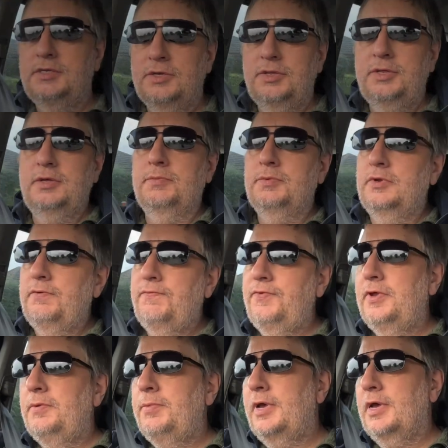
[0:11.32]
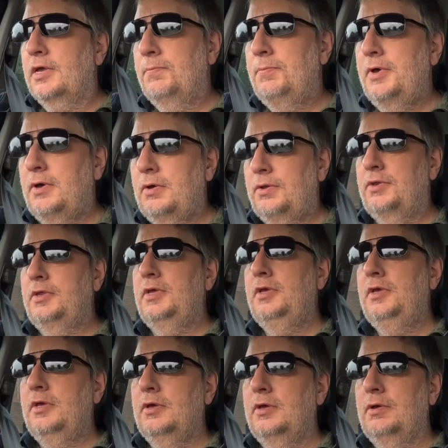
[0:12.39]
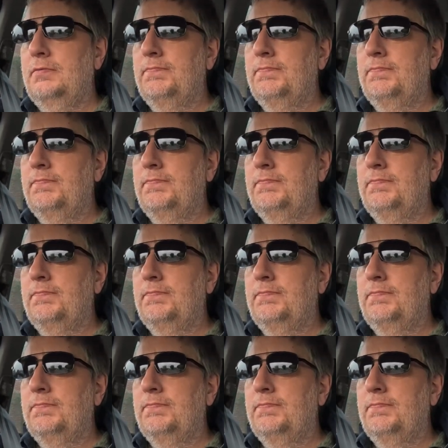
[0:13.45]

So I think I'm going to feedback about the